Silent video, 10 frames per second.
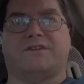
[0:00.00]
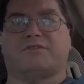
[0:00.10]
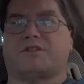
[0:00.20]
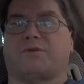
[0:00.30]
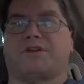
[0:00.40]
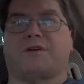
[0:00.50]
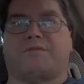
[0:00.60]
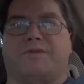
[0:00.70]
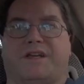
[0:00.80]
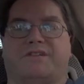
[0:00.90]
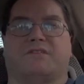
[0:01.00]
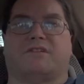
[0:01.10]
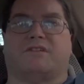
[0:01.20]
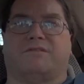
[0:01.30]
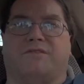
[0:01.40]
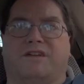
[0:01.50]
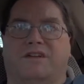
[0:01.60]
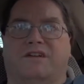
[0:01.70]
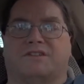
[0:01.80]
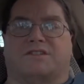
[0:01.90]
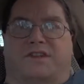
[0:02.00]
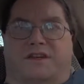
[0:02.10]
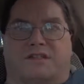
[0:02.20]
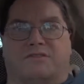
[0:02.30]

squish up and make into little sticks,